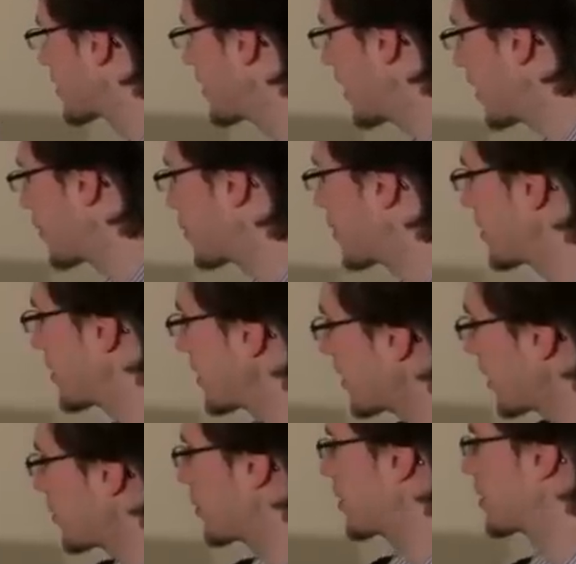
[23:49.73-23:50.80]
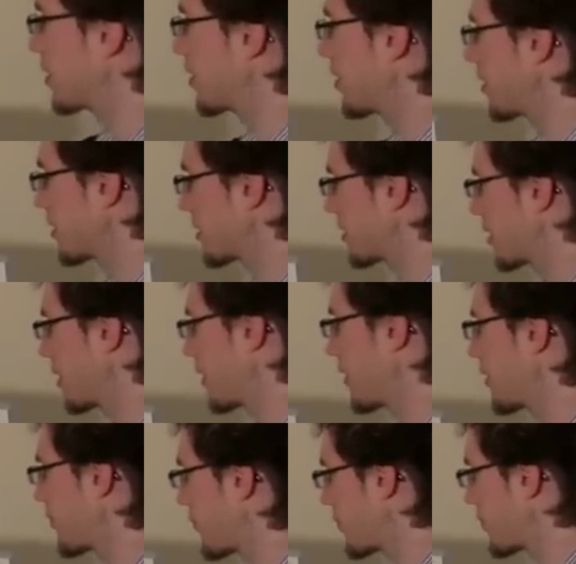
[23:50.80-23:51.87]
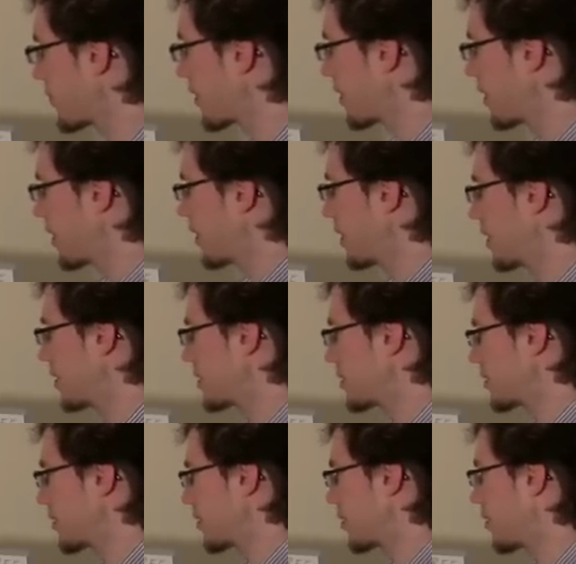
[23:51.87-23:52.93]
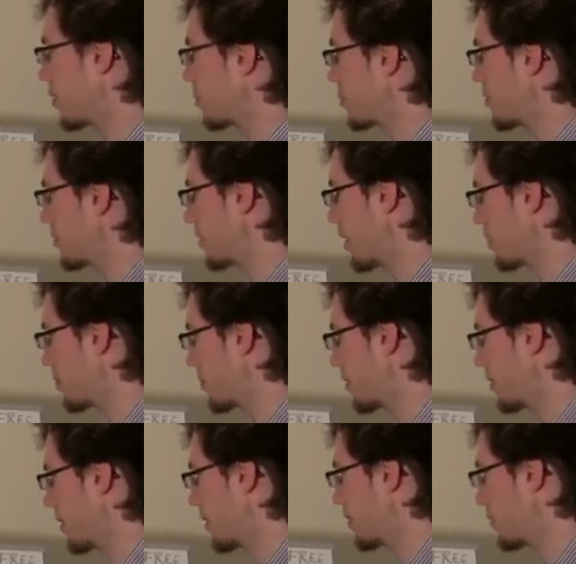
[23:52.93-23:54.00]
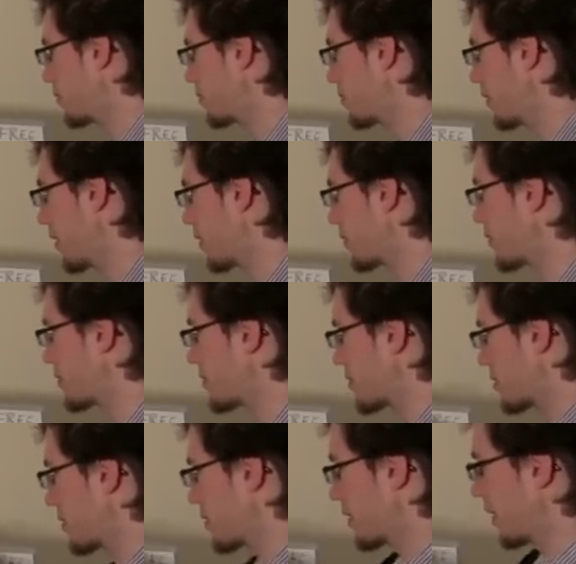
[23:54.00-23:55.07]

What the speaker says: now one thing I want you to notice here is they're all moving up in fifths.